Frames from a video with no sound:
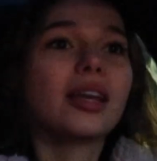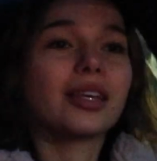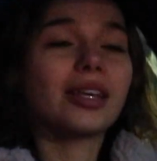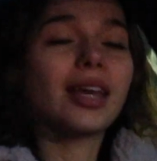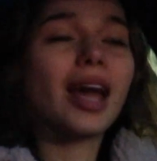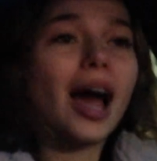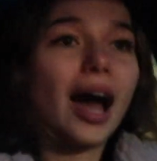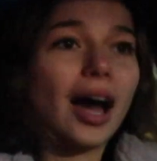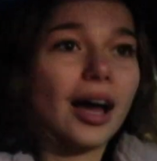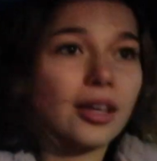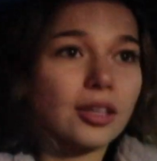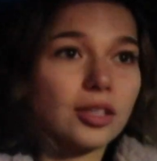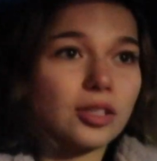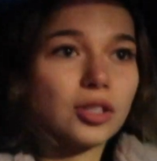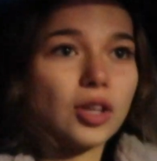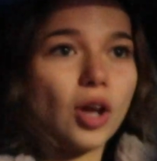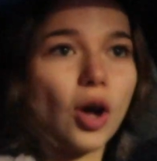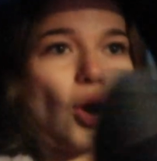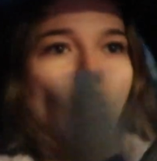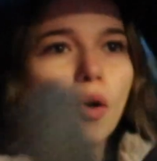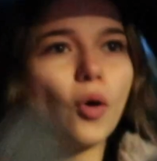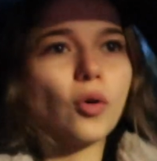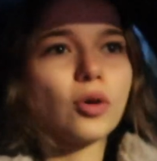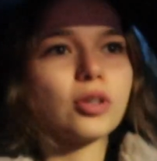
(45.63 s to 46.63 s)
yeah,
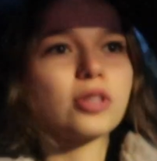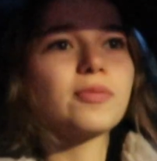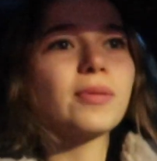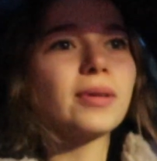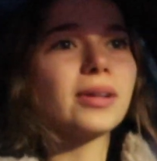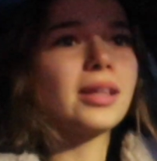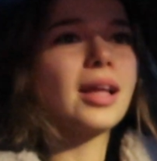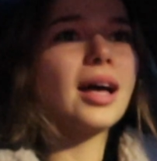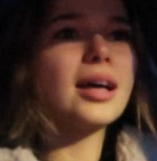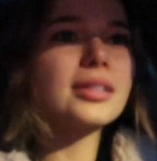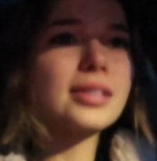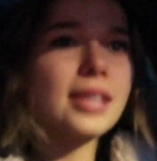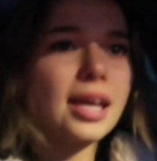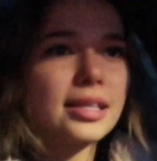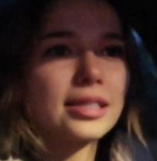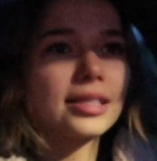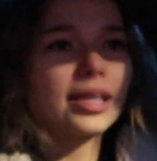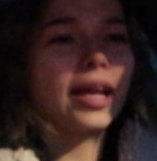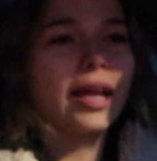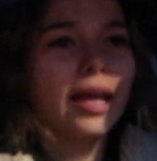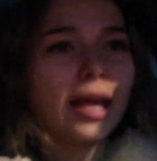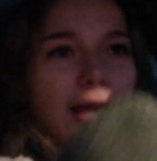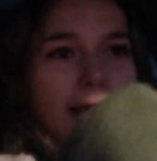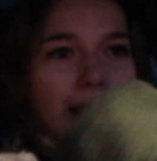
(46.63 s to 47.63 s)
so spin class ends
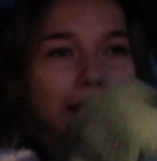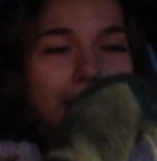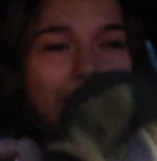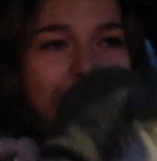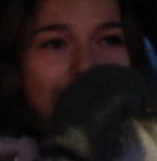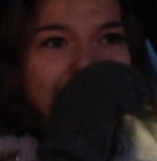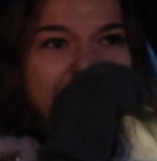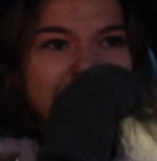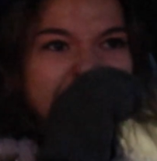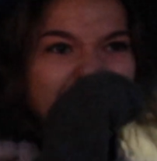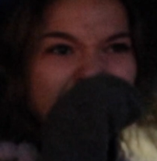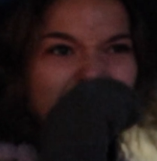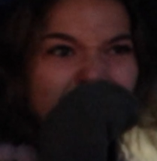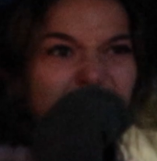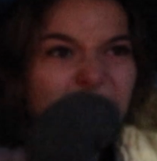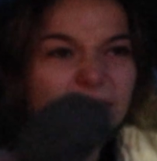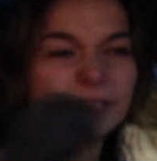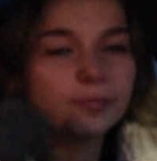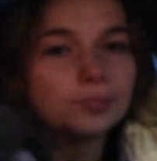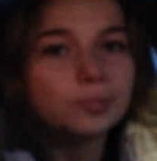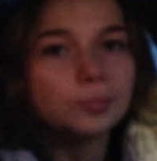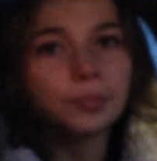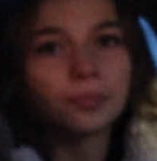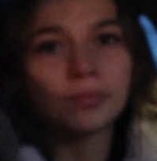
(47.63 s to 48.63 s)
at eight.
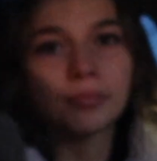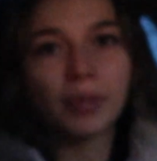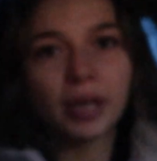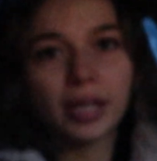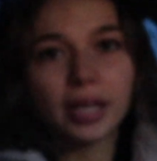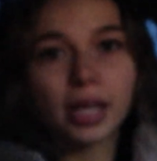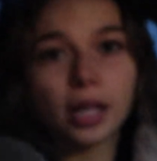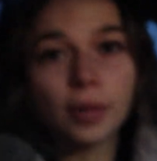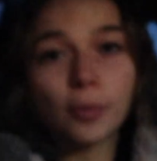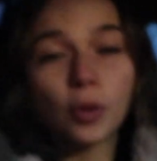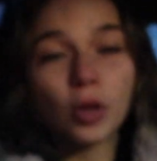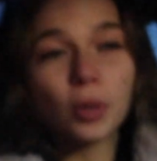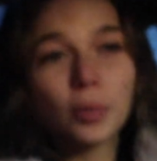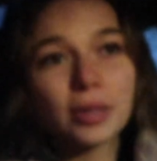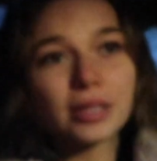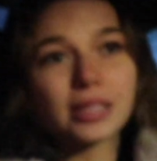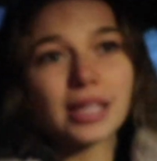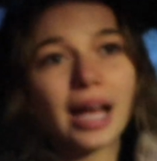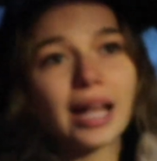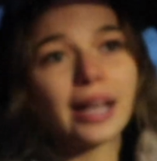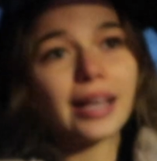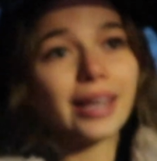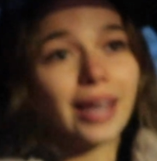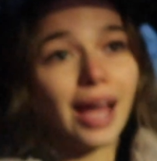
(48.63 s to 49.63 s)
My nail
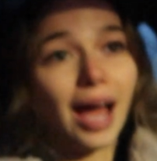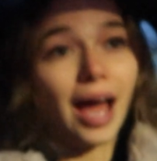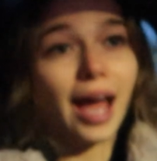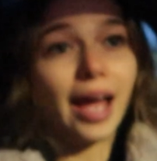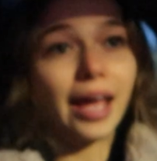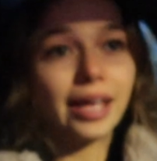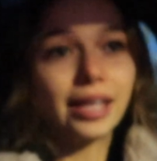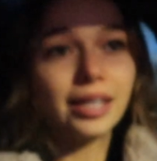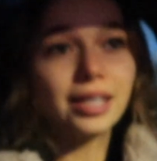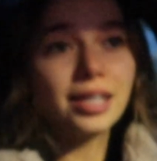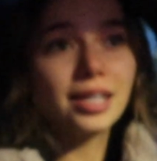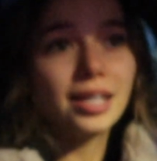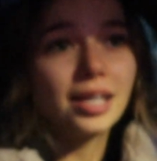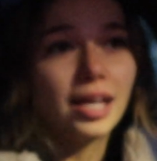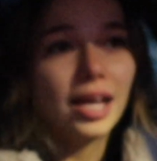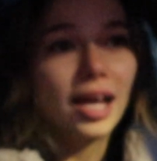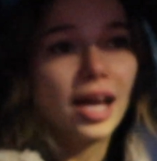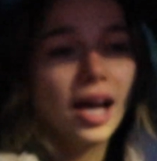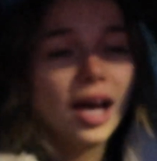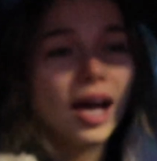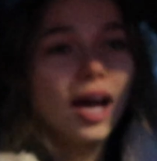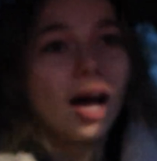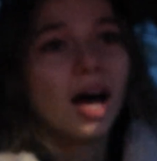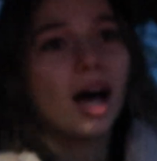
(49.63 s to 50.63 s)
appointment's at
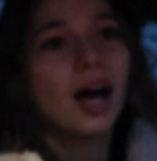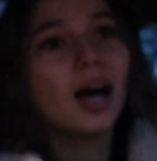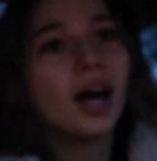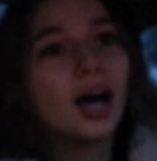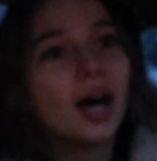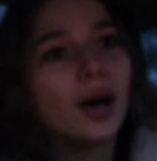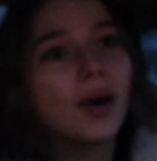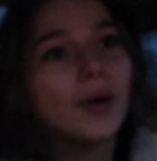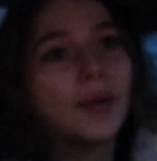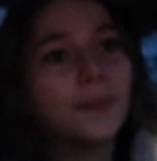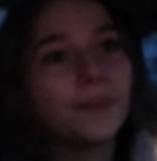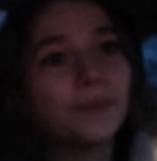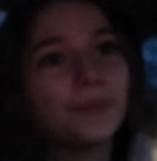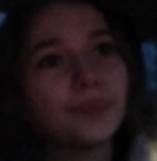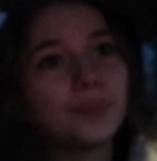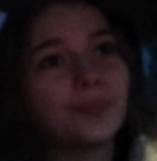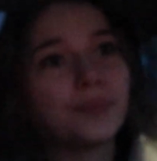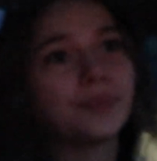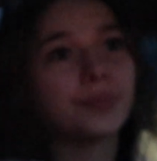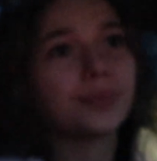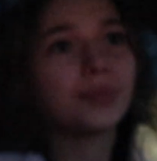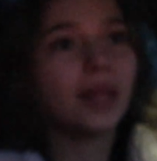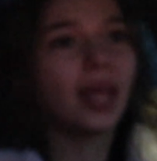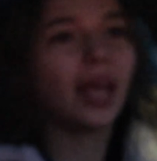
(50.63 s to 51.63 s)
nine. Um,
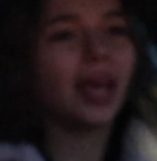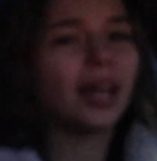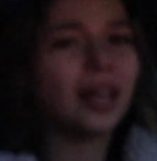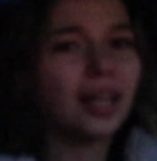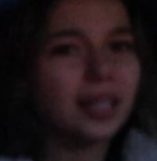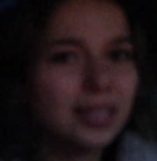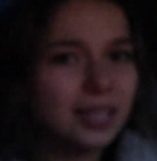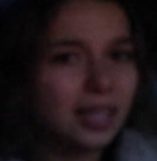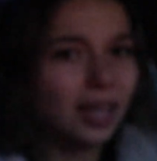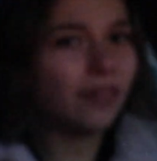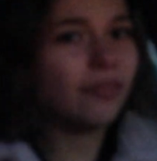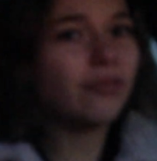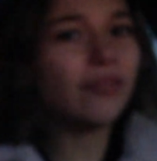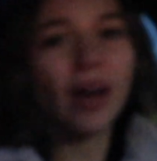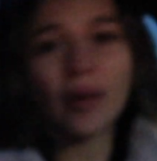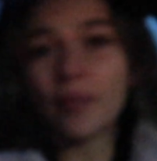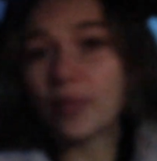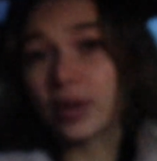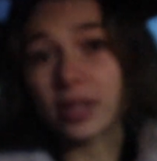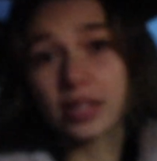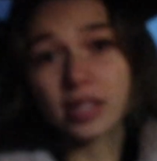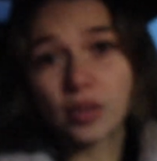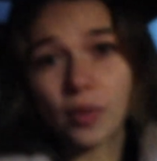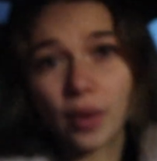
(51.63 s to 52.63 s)
and it's like five
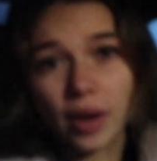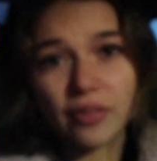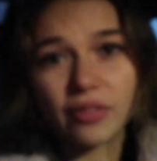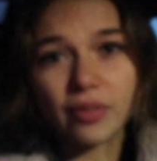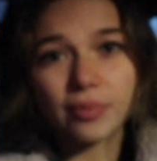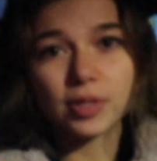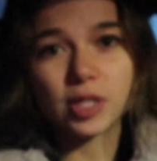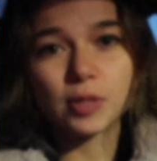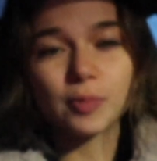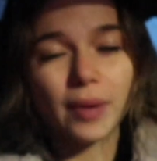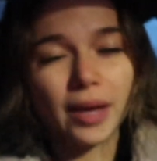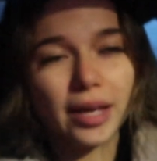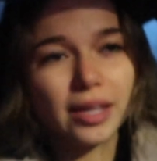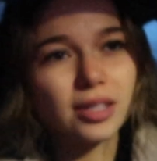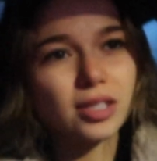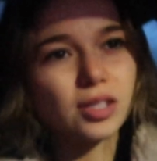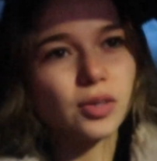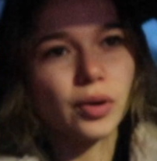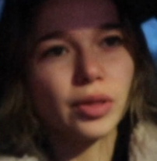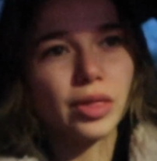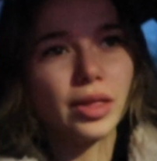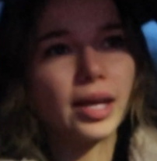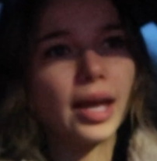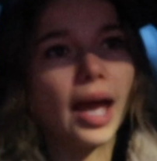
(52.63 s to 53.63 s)
minutes away from spin.
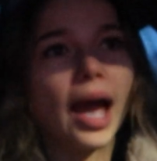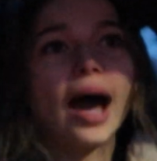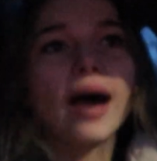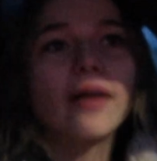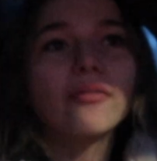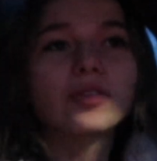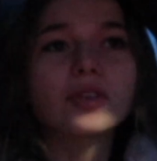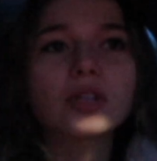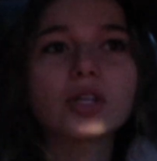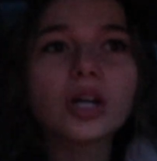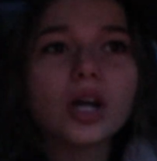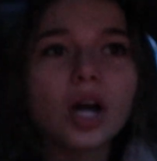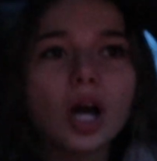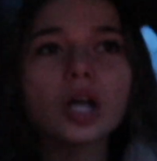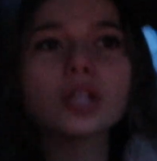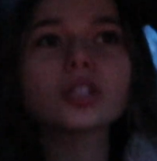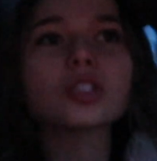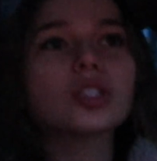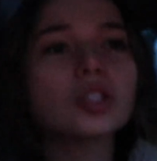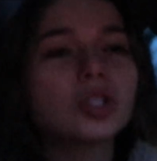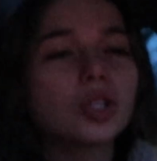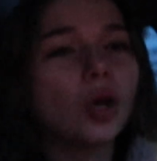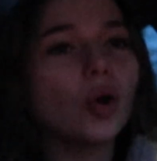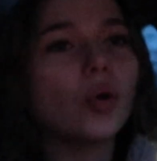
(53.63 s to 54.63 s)
So I think after I'll
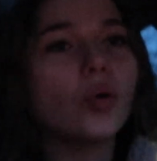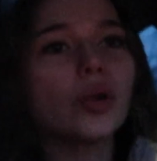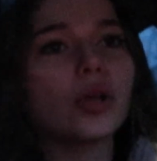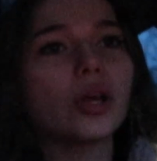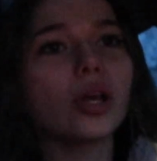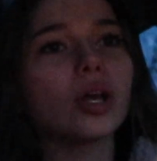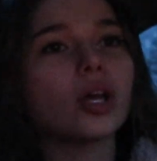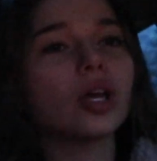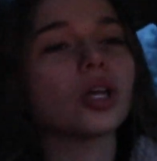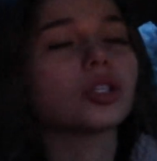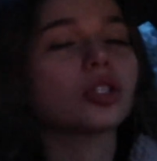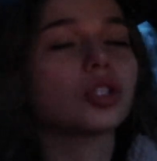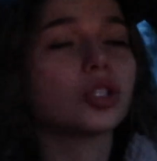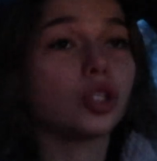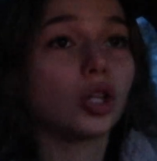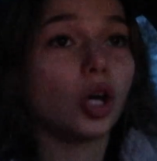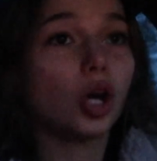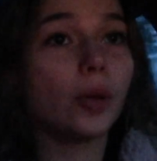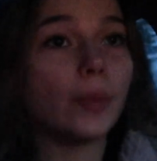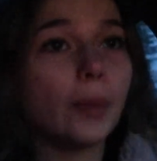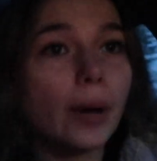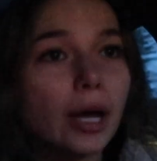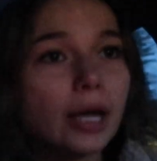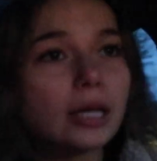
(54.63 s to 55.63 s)
just go to
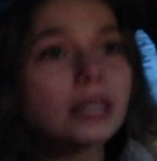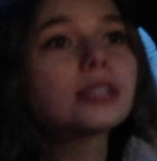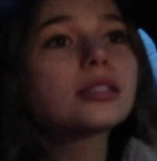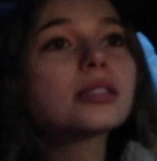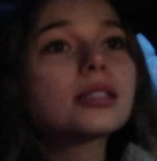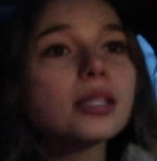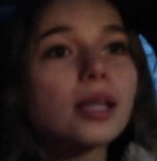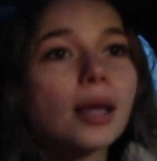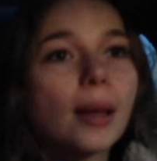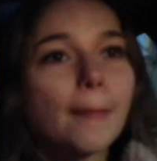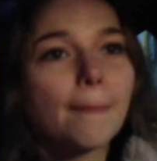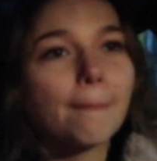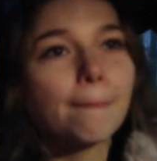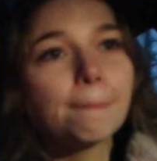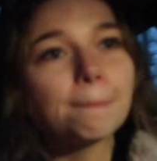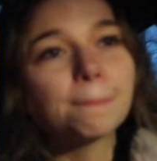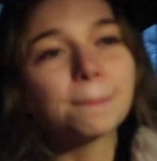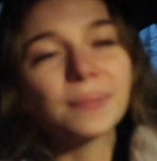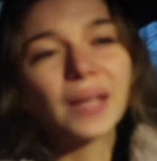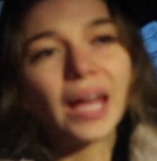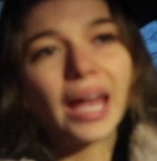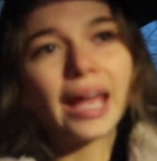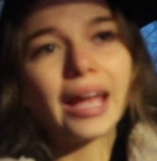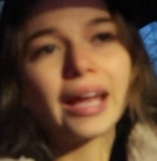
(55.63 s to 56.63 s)
Starbucks
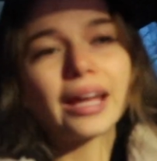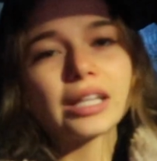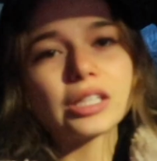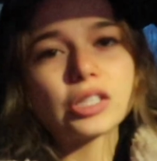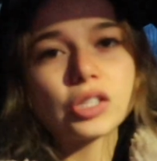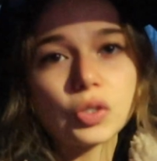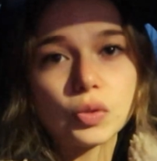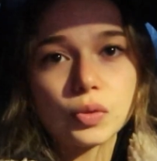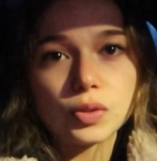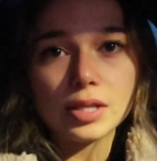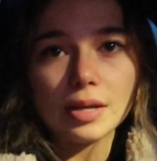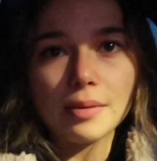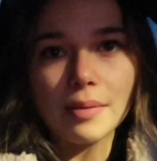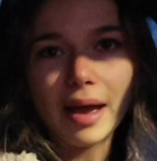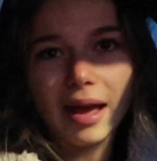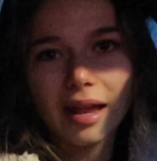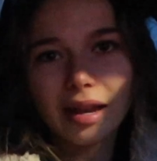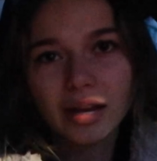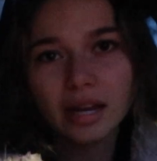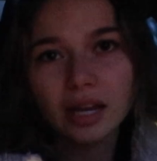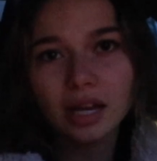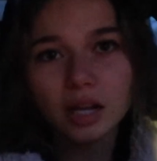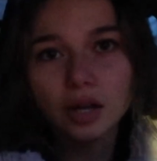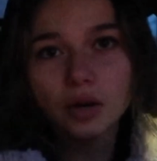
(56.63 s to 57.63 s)
and do some
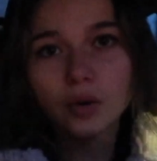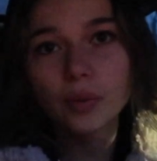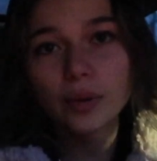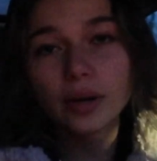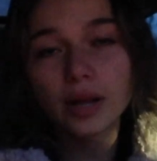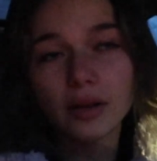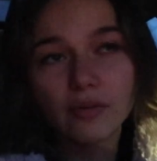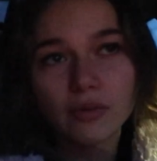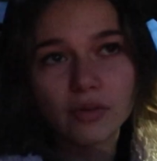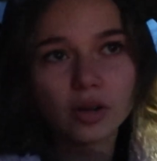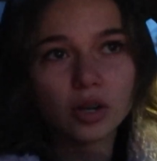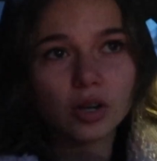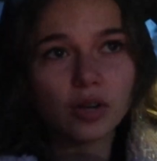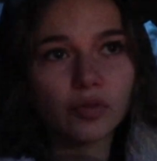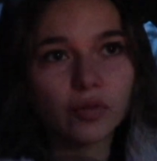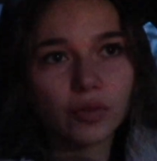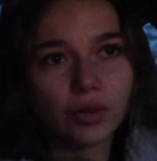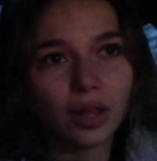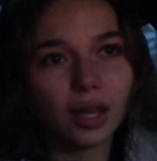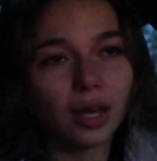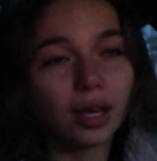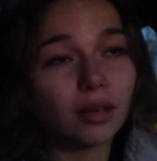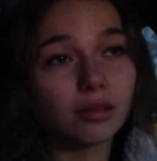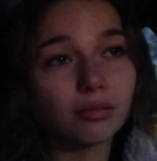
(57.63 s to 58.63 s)
editing or whatever
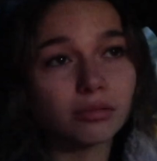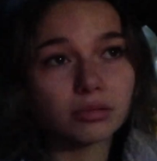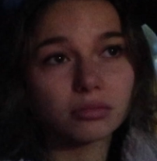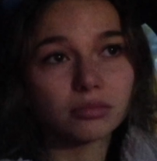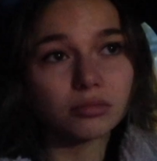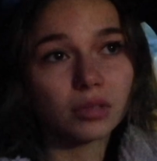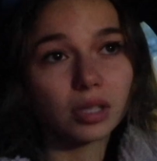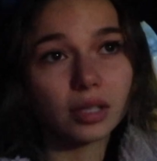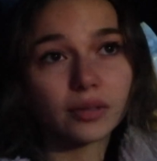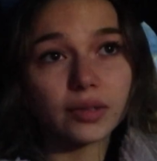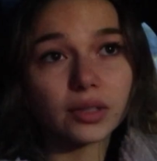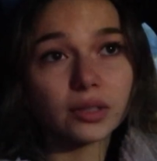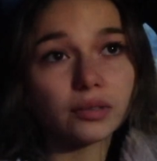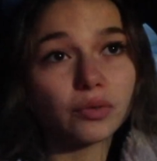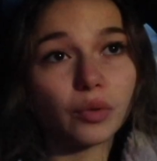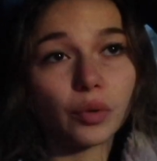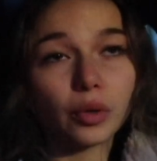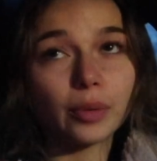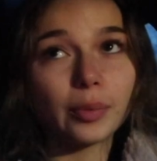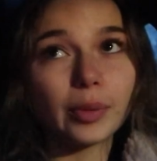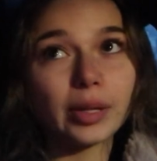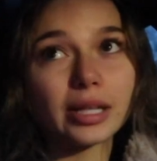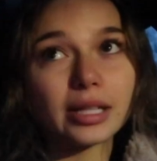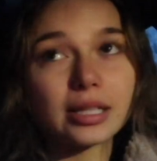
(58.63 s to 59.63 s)
for like whatever
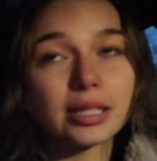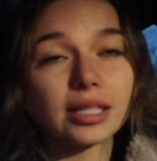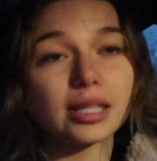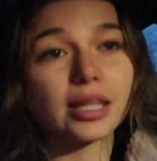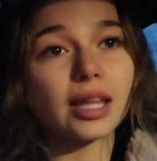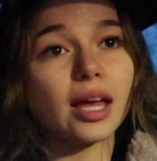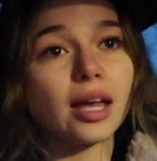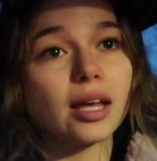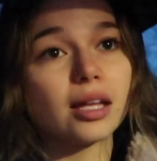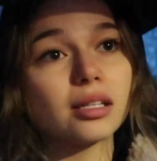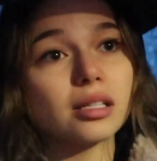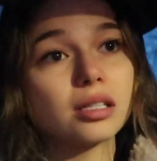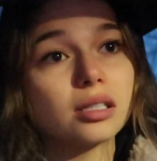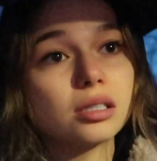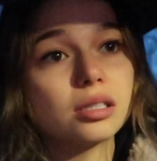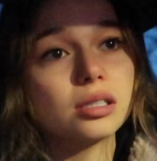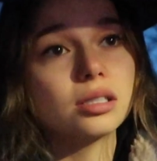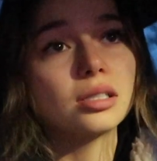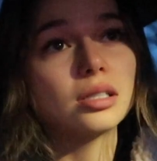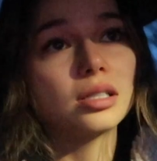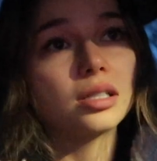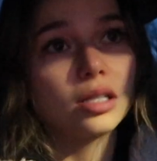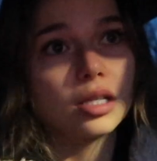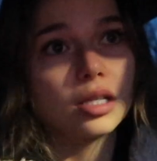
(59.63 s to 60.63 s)
40 minutes and then